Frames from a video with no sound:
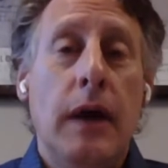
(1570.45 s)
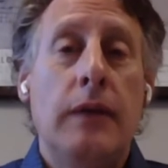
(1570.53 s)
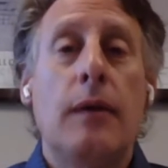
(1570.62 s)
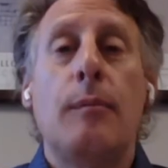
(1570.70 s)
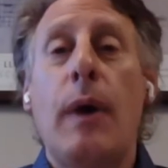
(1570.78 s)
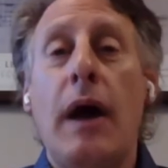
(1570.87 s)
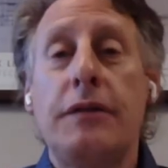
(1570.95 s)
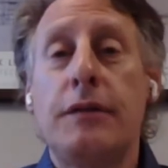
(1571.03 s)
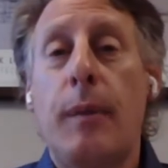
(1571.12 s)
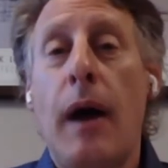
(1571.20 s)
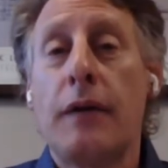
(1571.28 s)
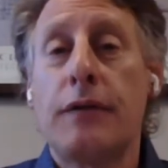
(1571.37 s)
in the best
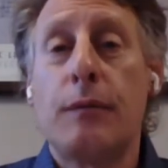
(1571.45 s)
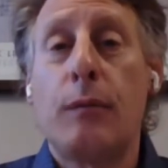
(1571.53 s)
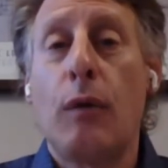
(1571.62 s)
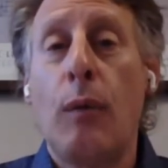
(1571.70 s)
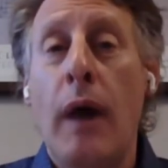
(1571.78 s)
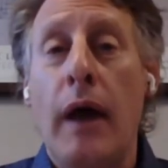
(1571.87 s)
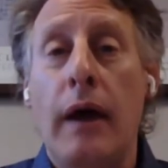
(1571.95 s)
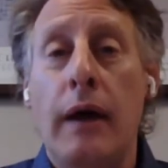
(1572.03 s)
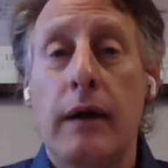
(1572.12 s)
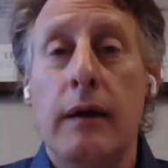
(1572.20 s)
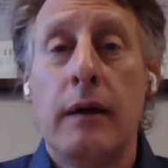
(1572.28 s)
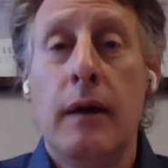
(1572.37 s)
possible
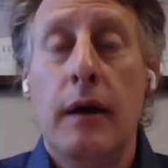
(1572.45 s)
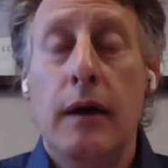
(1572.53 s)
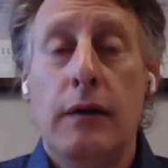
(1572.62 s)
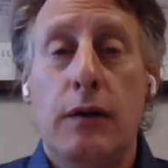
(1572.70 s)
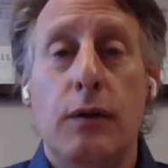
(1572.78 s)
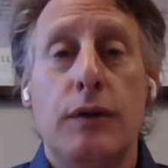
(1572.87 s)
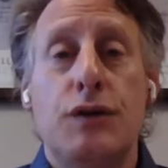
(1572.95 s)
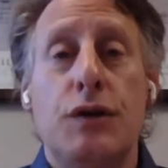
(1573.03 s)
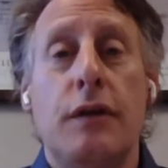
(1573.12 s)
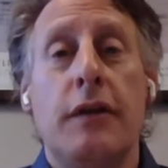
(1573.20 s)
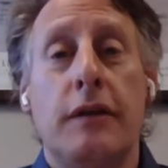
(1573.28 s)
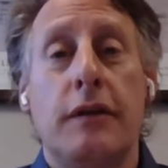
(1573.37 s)
way to
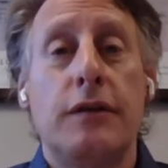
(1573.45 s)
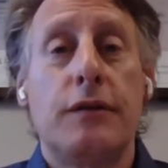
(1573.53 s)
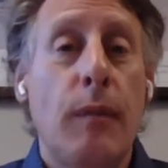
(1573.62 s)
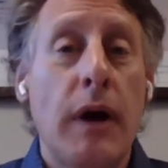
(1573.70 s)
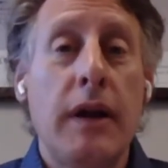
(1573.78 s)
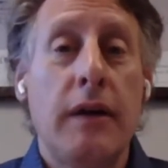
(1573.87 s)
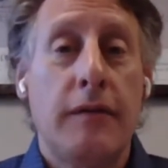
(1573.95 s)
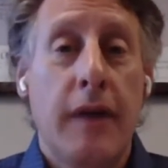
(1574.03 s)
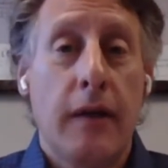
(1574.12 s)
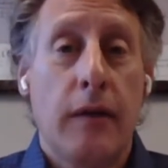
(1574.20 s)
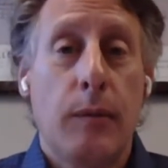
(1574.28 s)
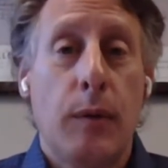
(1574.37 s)
ensure that there's money
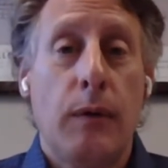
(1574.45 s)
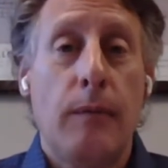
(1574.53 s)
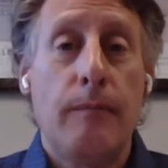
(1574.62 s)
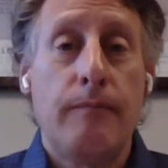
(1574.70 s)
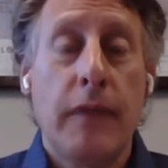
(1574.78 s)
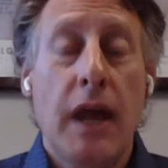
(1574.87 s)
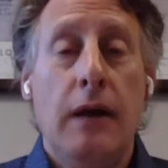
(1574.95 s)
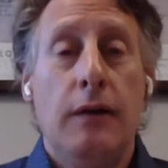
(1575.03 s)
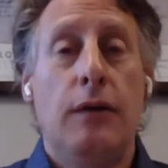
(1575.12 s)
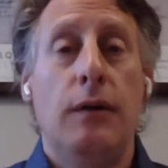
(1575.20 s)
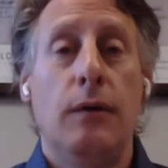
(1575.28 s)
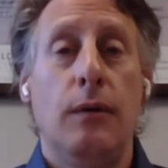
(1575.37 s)
available
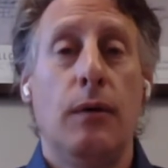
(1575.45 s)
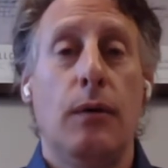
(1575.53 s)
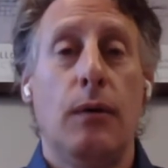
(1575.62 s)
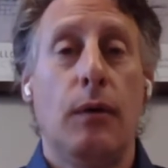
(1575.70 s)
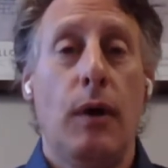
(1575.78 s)
to